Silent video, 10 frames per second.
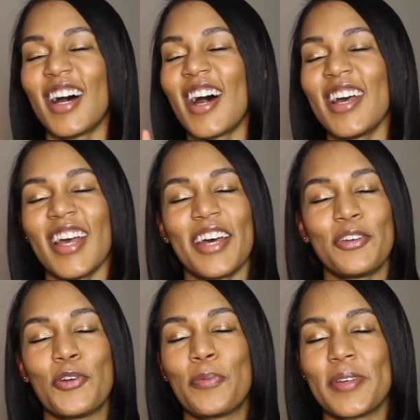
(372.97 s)
I had
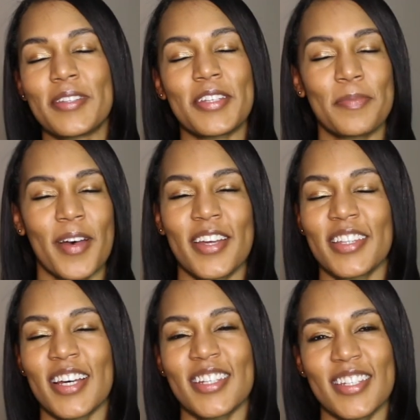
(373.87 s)
no business
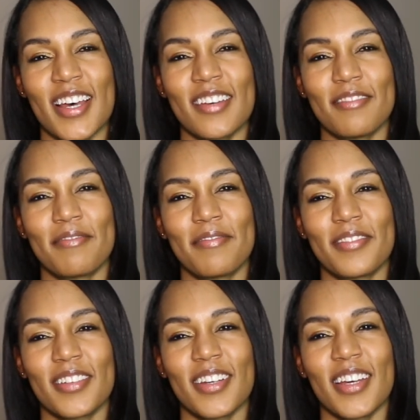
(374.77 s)
buying that set,
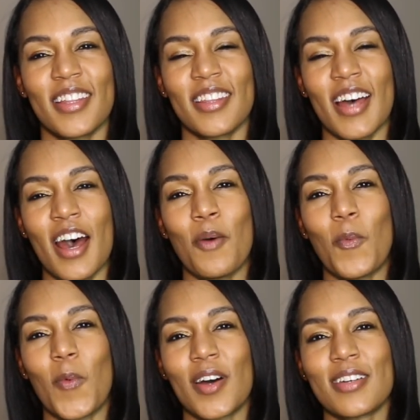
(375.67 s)
and
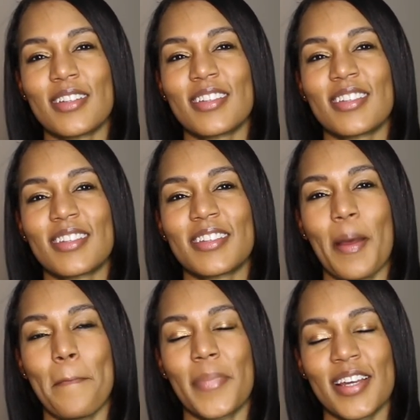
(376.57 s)
that was
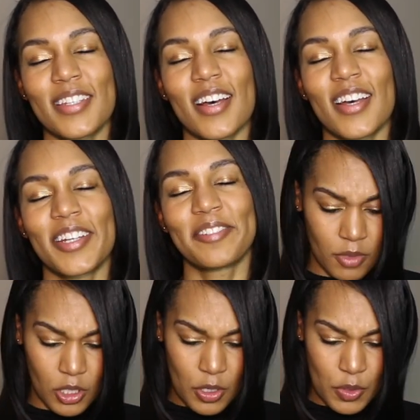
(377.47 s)
my sign.
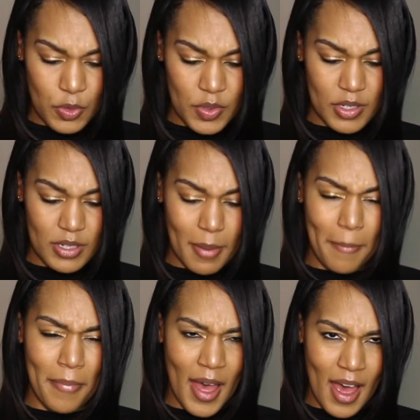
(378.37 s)
Close,
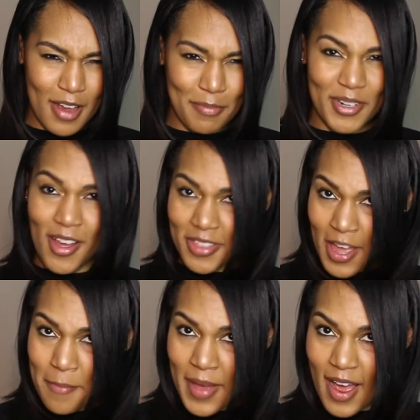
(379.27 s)
bad, but not
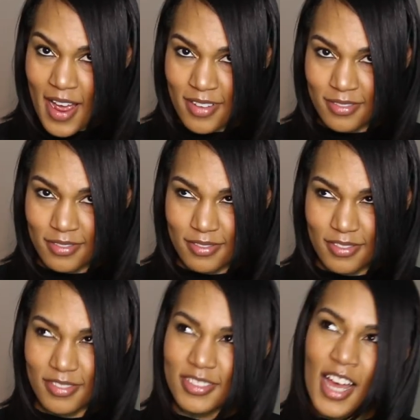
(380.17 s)
that bad.
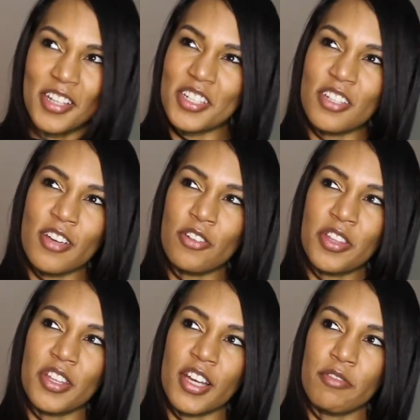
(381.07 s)
Last year, I
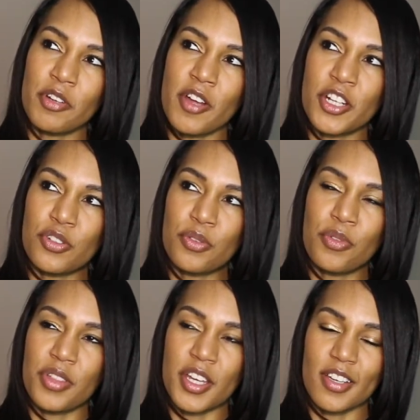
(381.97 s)
only think I regretted
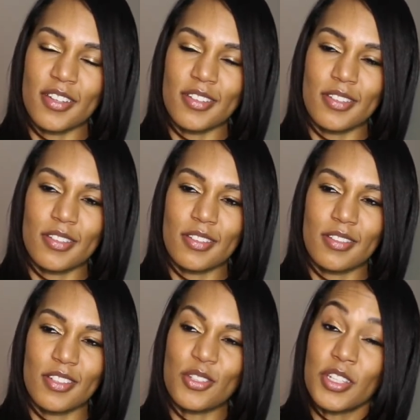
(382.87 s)
2 things.
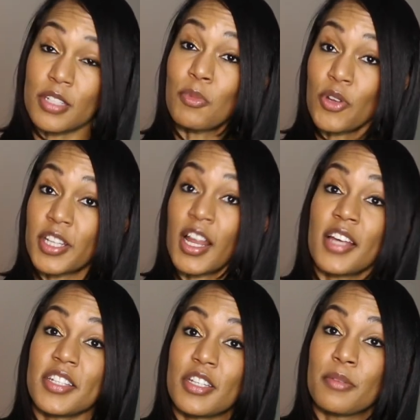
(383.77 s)
So this is more than
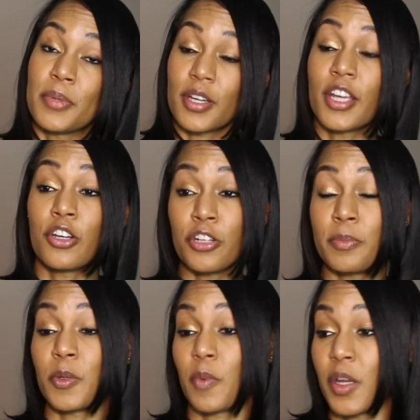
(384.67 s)
last year, but it could
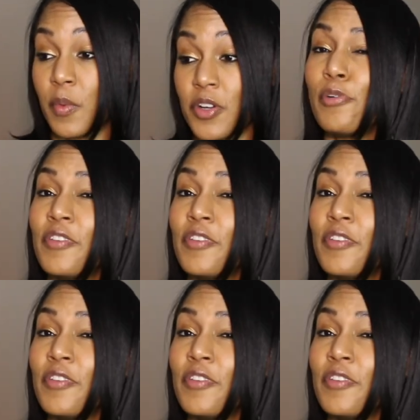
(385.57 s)
have been way worse.